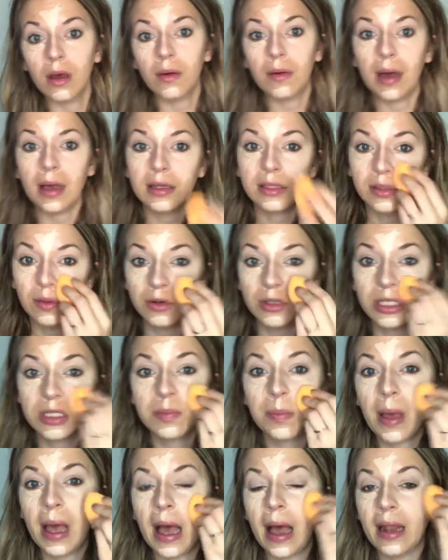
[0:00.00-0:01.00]
Okay, so we're
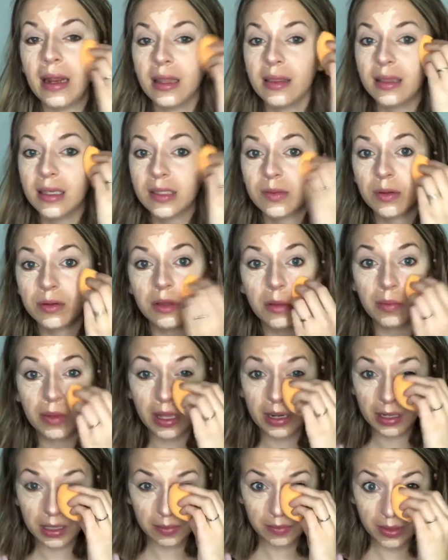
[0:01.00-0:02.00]
just patting this with the
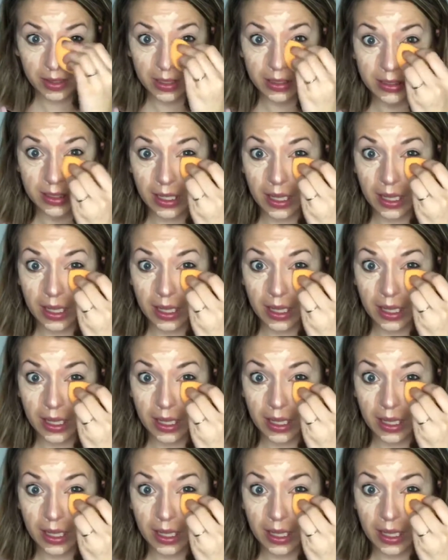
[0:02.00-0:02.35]
blending bud